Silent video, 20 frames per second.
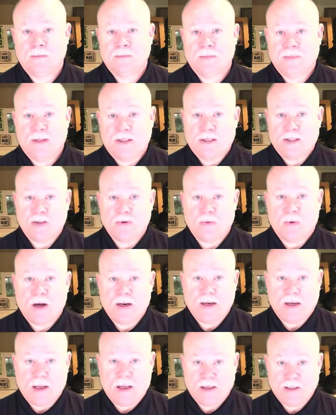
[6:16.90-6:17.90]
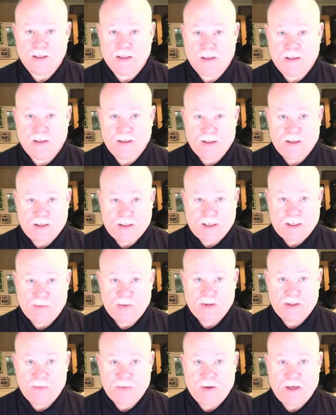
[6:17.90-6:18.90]
This is one lesson that
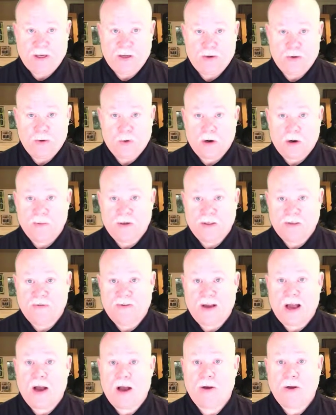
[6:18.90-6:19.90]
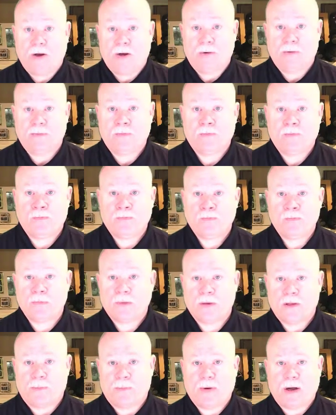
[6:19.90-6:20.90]
seems to be enormous value
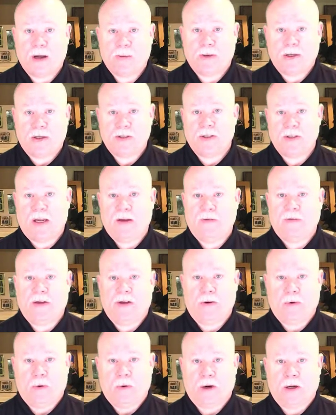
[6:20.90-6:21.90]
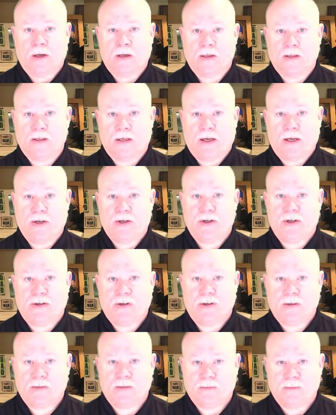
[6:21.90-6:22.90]
to public safety
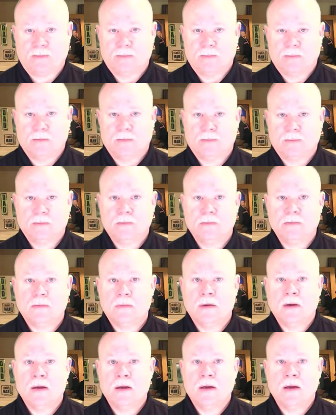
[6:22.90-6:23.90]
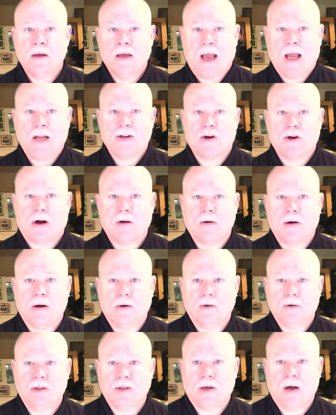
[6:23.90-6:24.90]
organizations.
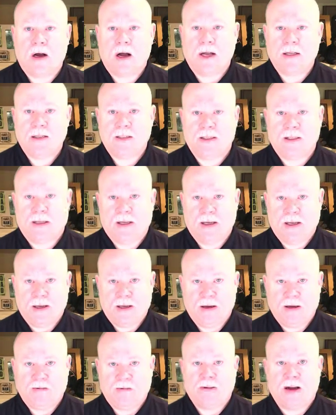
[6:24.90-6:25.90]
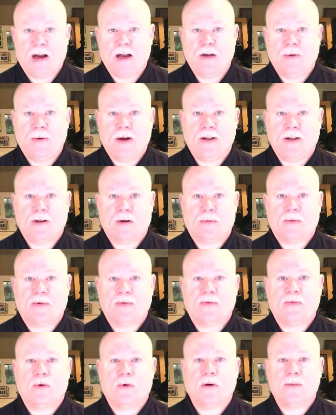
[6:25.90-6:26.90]
HROs constantly evaluate their
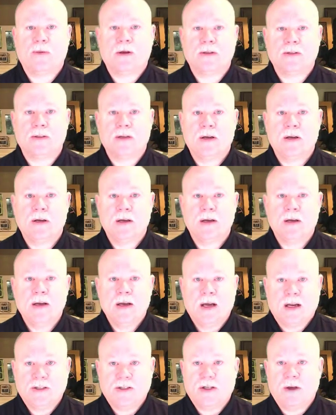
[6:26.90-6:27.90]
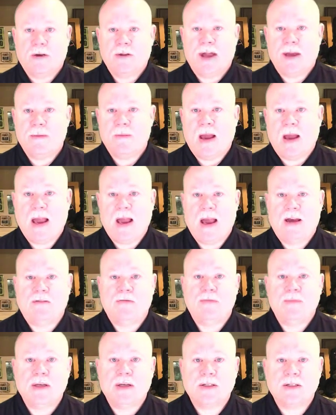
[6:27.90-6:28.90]
performance as though they may have
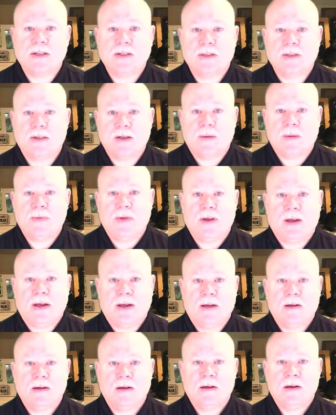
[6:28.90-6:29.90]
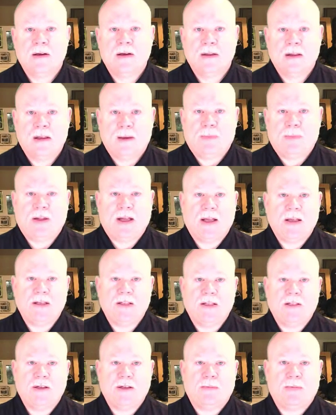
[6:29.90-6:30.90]
missed something that
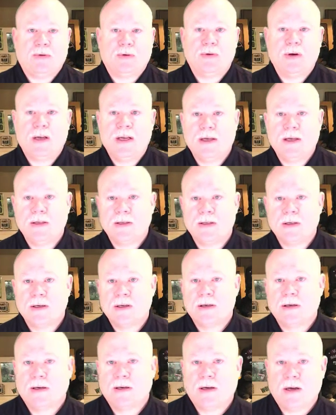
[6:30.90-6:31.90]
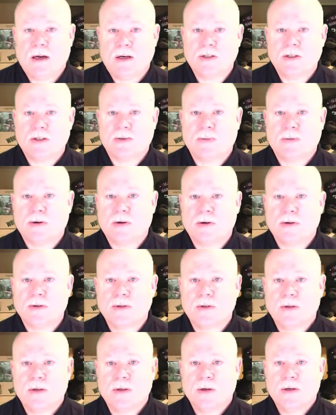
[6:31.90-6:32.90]
places employees,
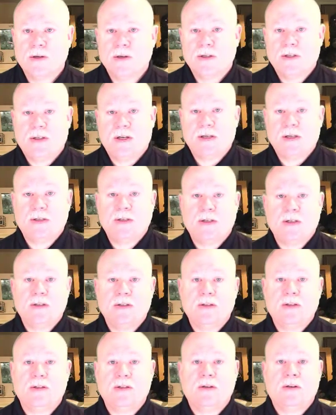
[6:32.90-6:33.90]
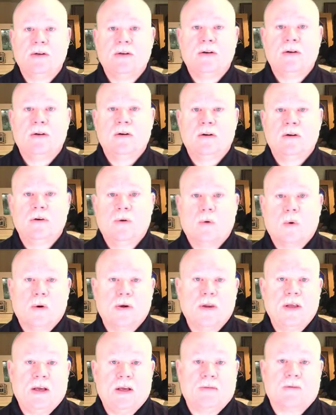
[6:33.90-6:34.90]
customers, citizens,
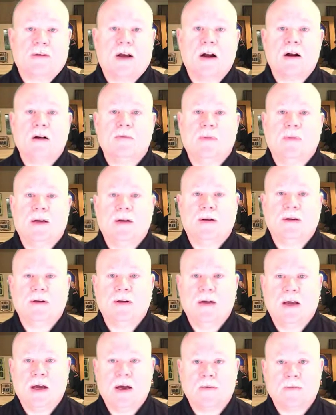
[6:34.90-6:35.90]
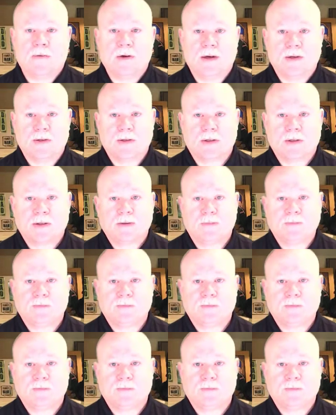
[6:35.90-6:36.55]
or the environment at risk.